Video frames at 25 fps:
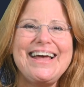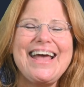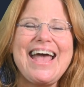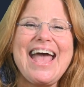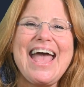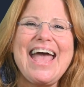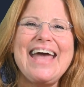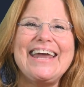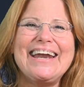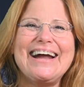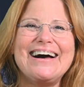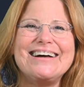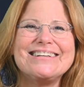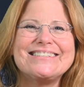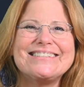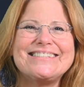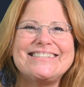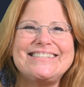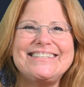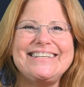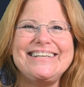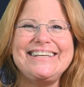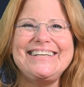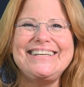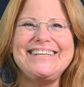And I'll
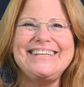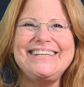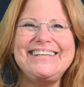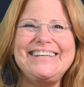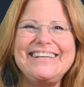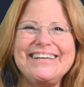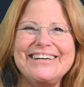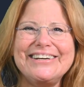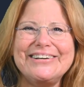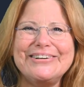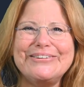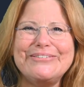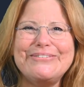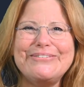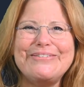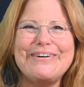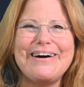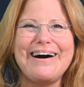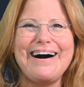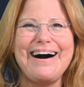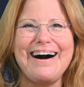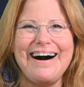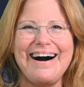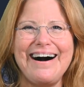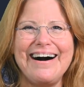see you
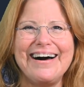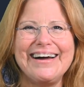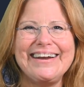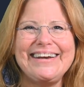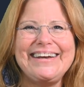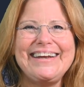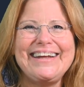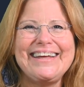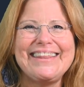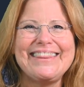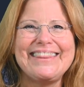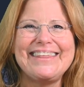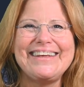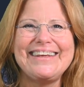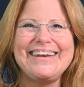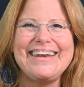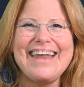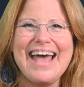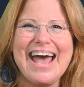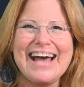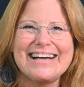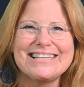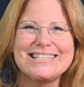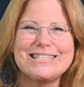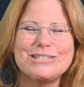on the
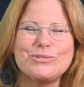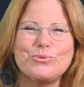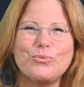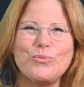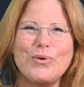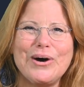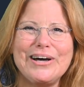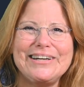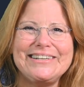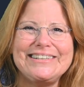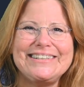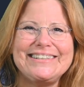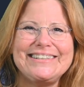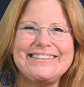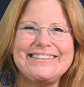next one.